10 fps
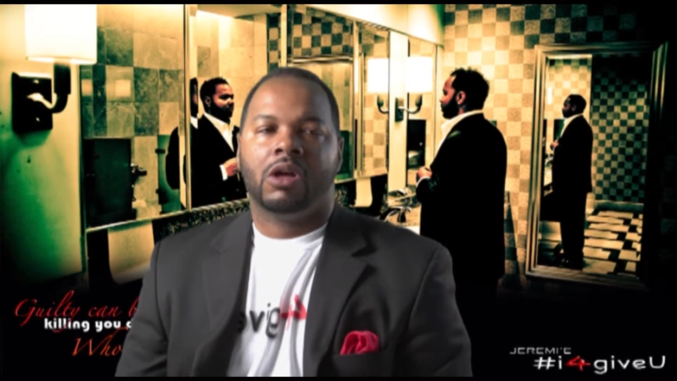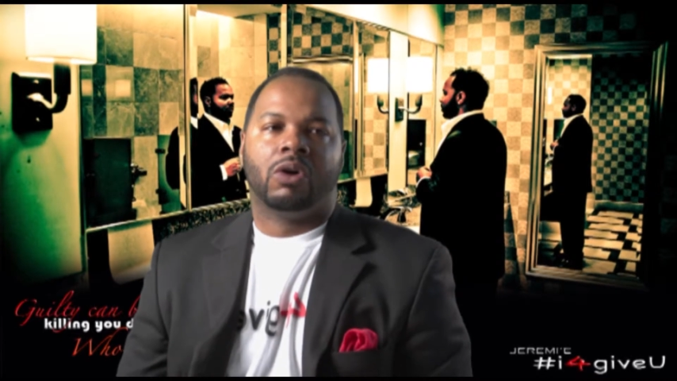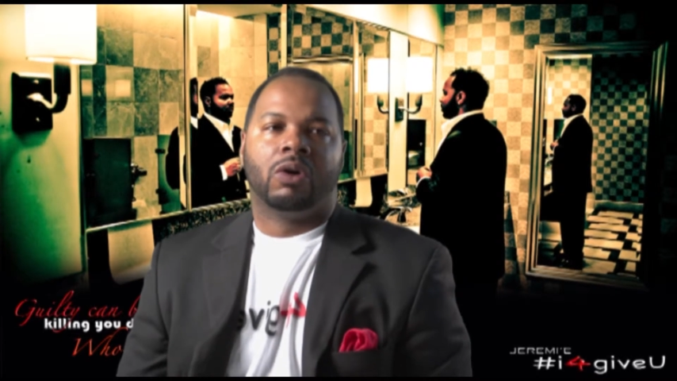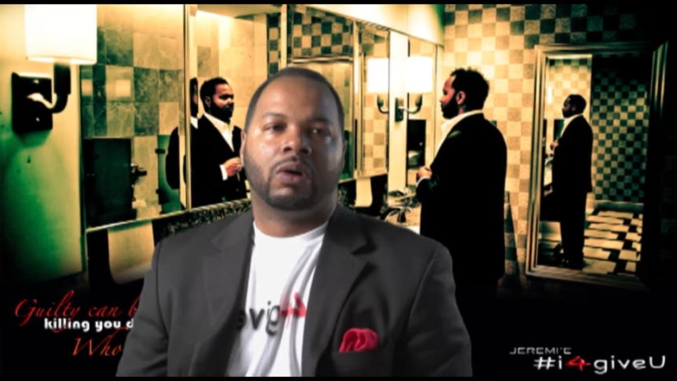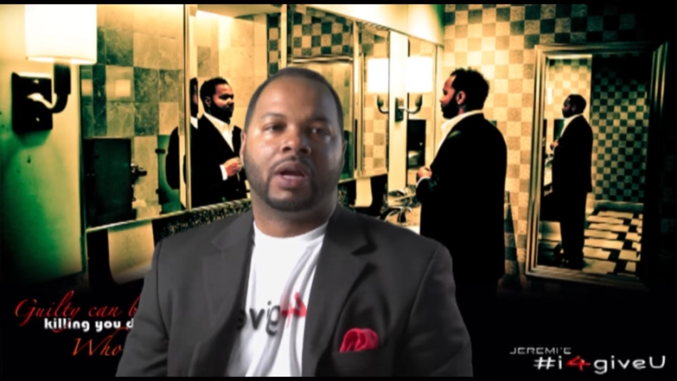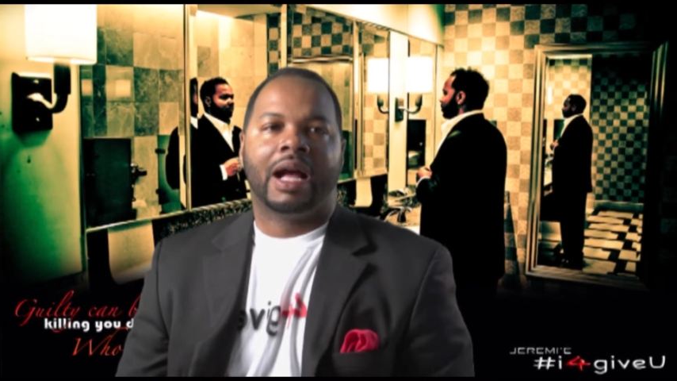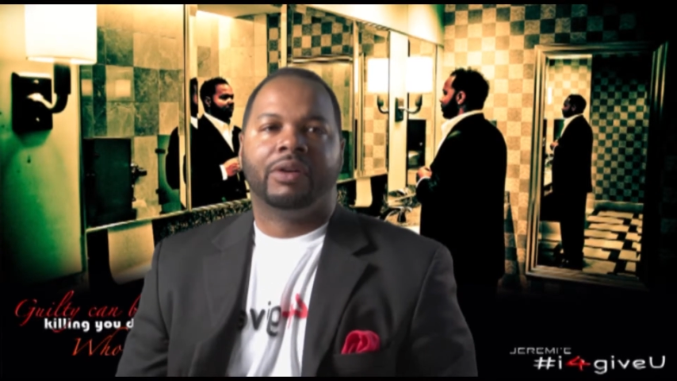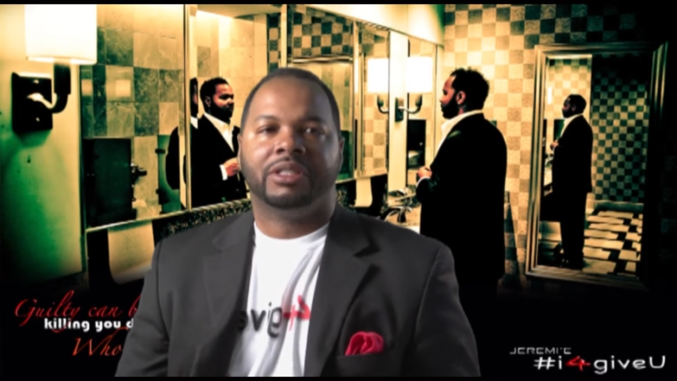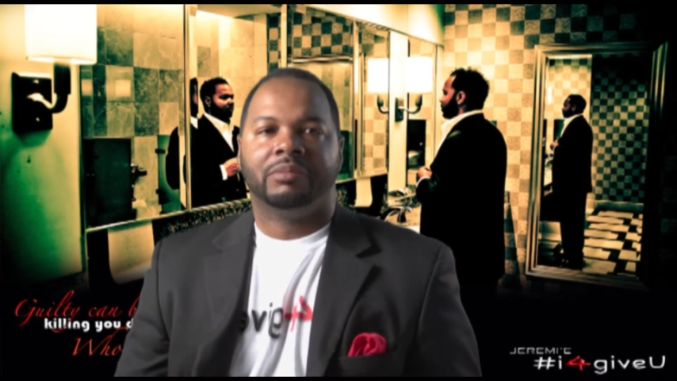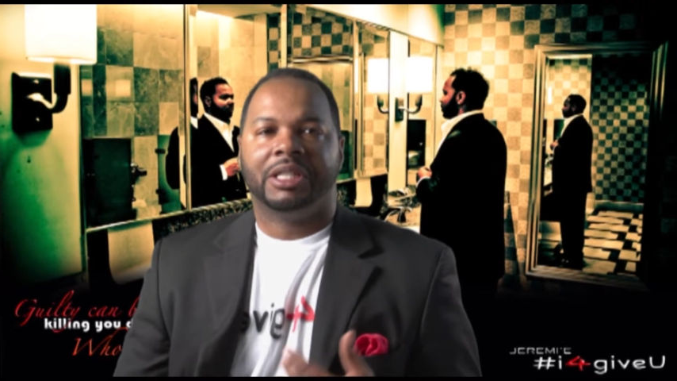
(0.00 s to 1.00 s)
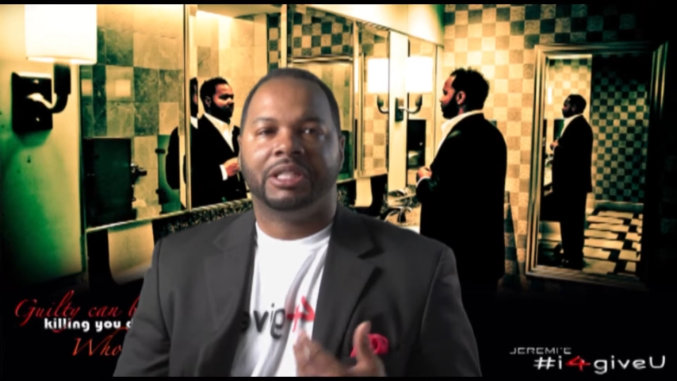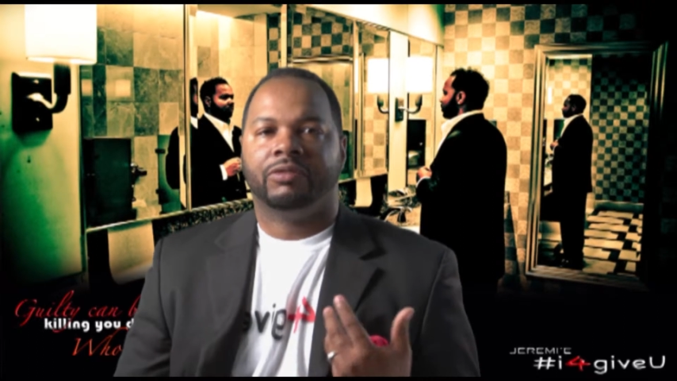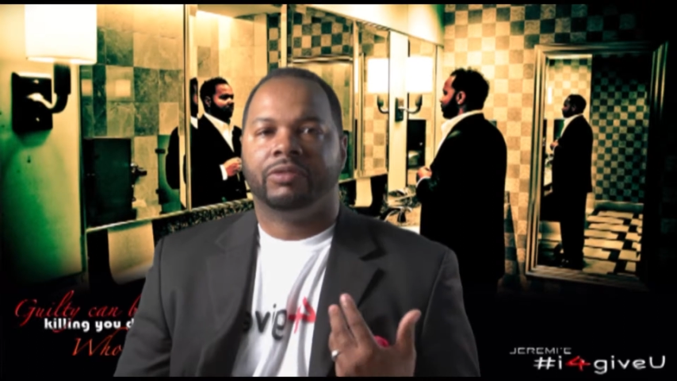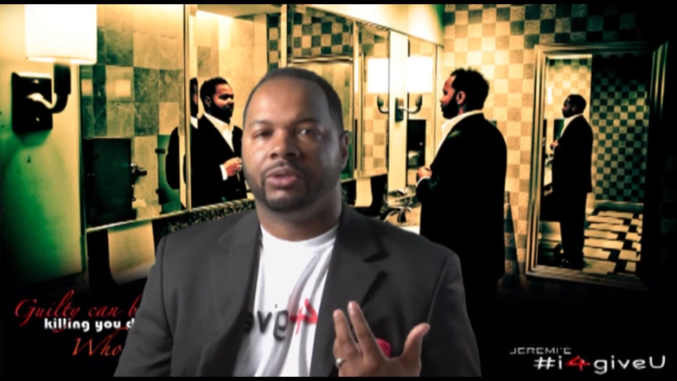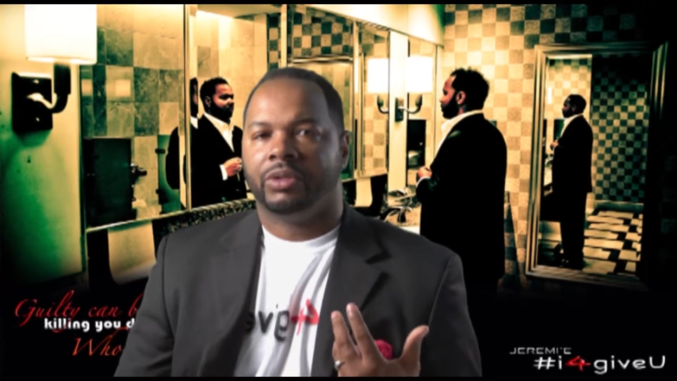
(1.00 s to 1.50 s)
or how he's made you
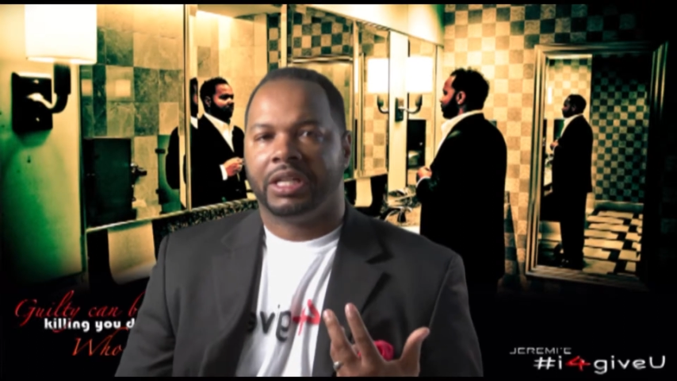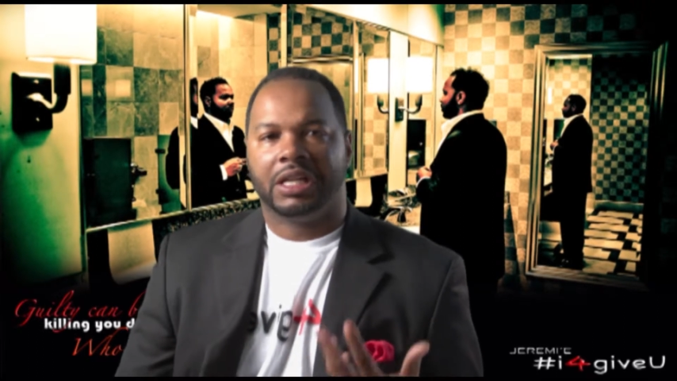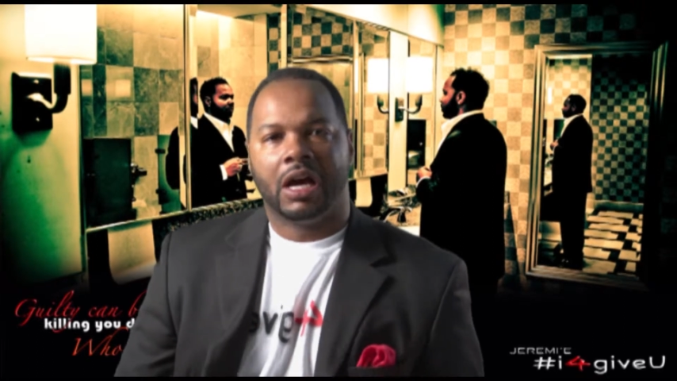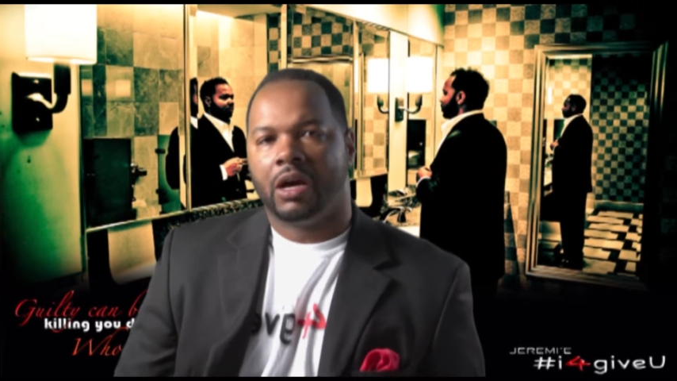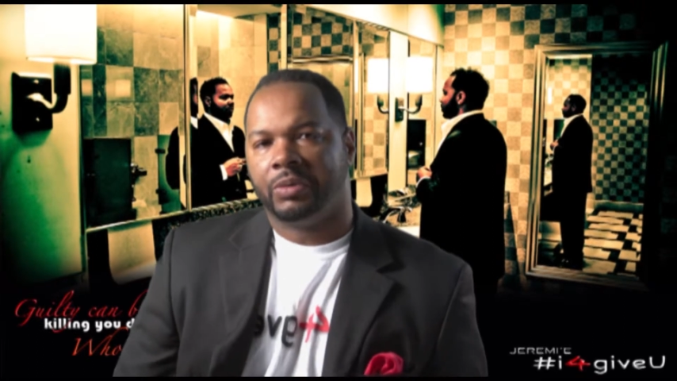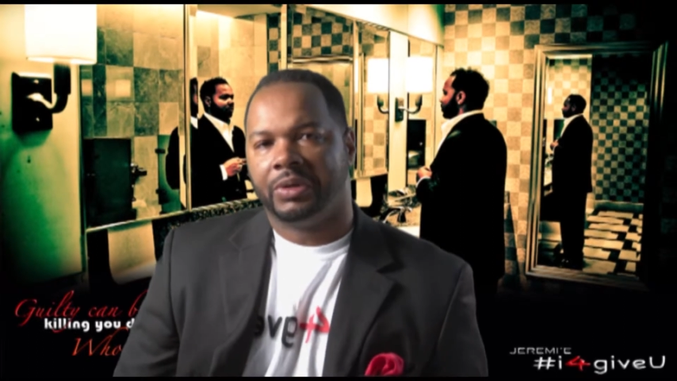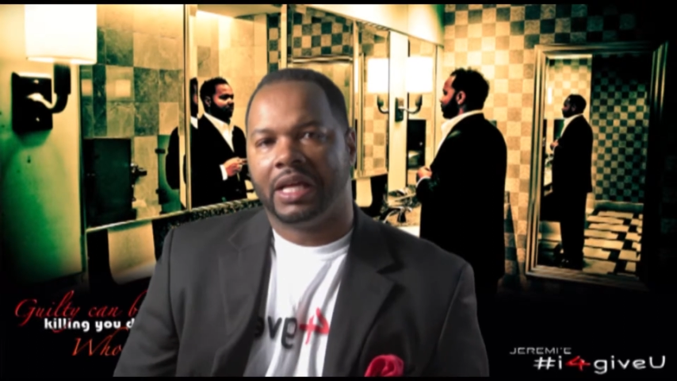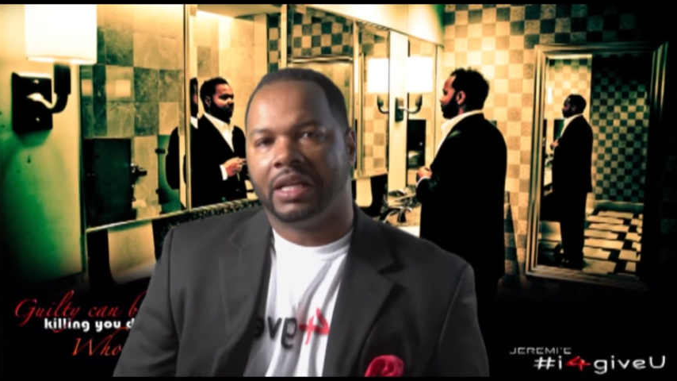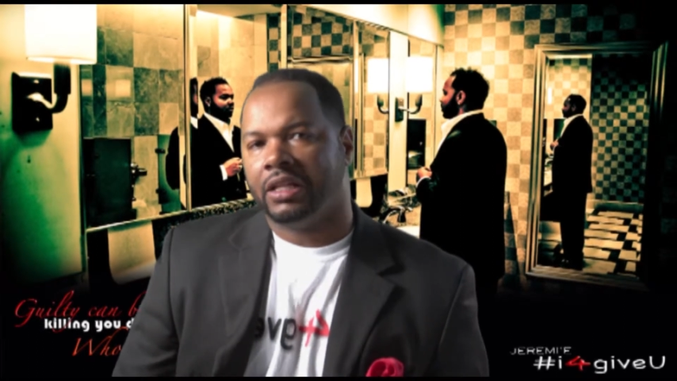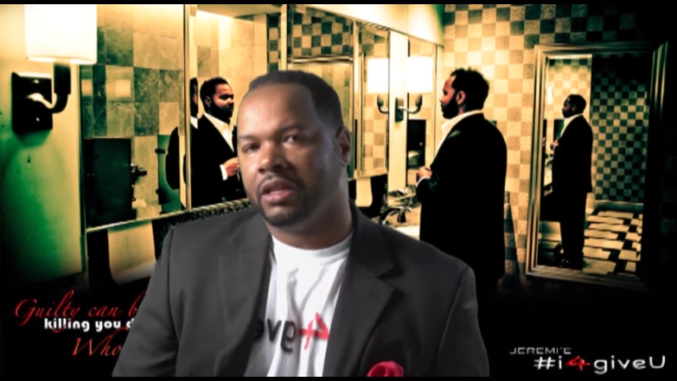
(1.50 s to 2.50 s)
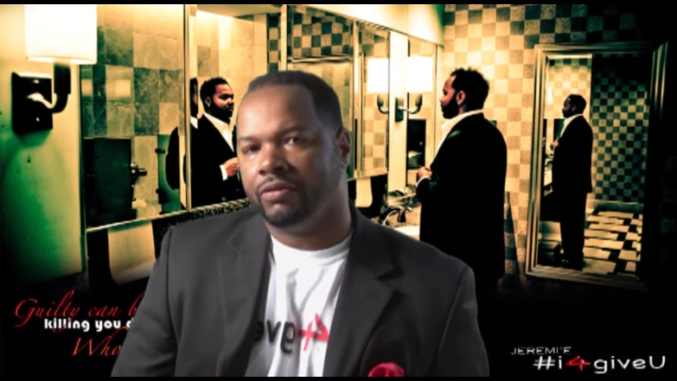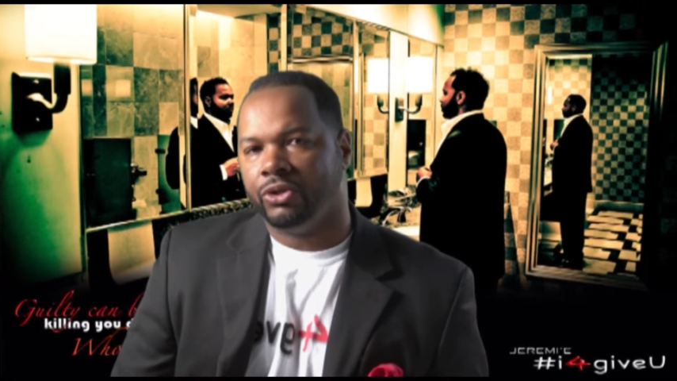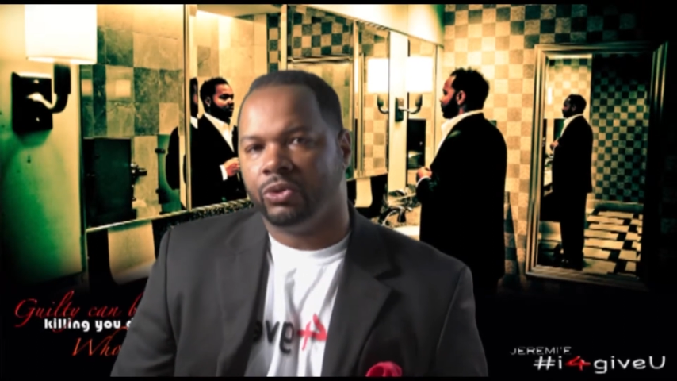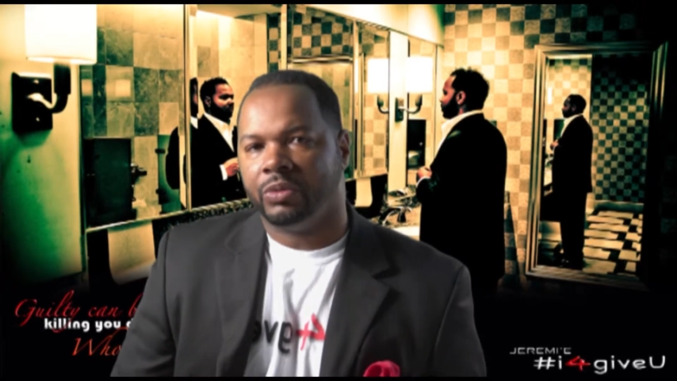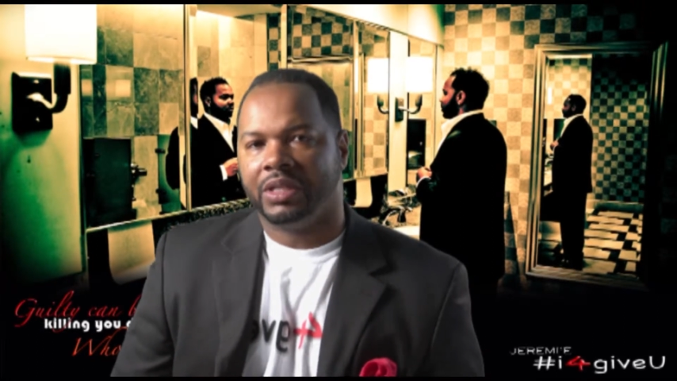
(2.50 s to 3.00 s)
feel that God would not love you,